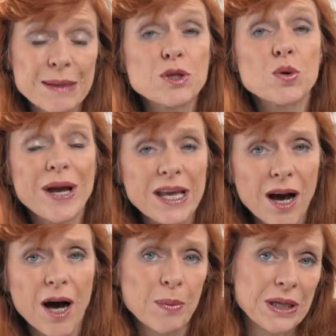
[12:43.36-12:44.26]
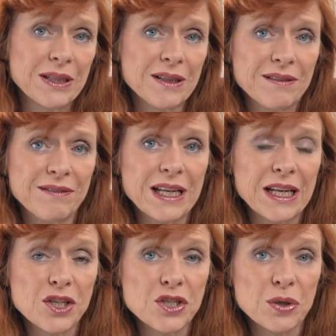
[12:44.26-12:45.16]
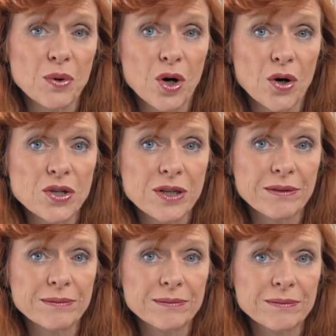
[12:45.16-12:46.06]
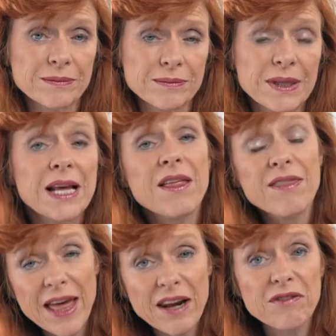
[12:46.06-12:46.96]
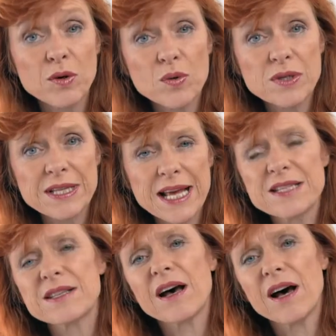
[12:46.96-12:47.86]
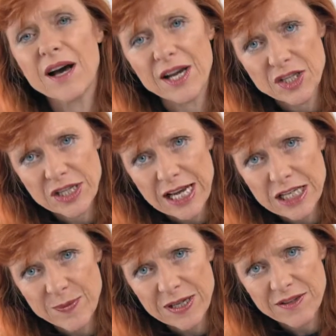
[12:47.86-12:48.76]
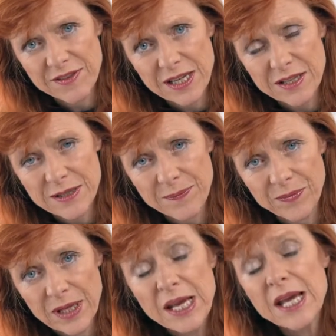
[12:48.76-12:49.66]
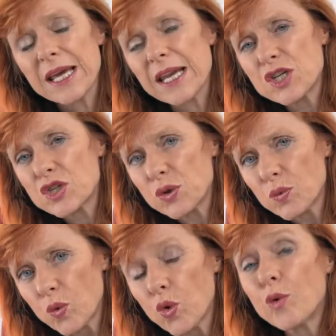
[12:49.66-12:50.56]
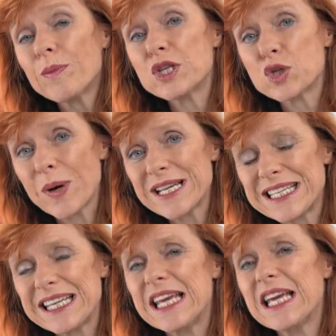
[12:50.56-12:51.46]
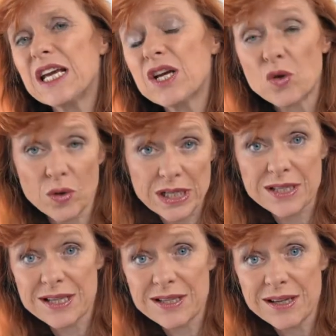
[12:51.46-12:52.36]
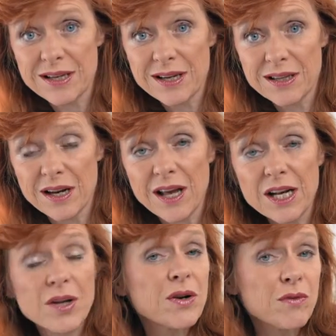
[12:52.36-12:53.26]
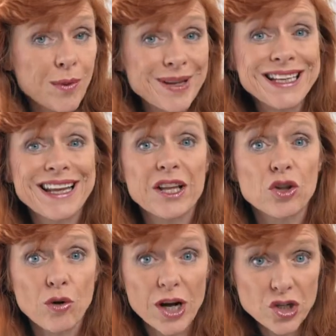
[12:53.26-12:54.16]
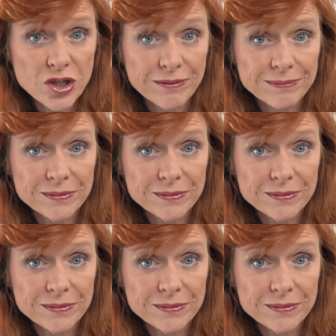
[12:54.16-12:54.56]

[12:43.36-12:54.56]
sleep, to wake up feeling too hot. Then, of course, there's the hygiene aspect of things. Getting too warm and sweaty increases the likelihood of women getting thrush.